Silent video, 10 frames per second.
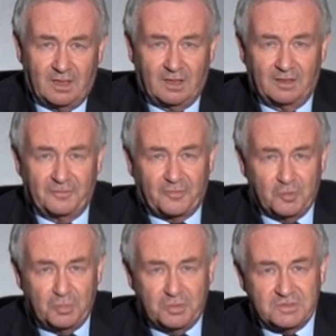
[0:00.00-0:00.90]

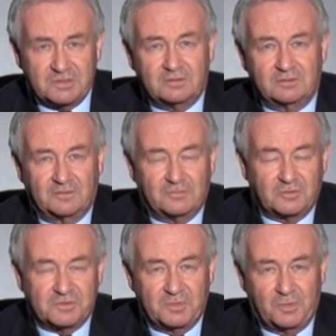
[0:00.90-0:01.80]
throughput. Of
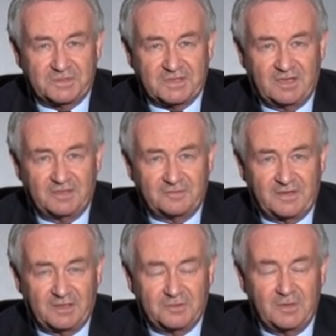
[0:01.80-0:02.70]
course, we want a higher
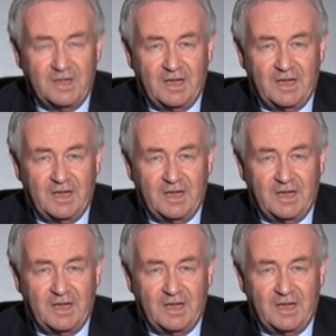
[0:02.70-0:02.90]
value.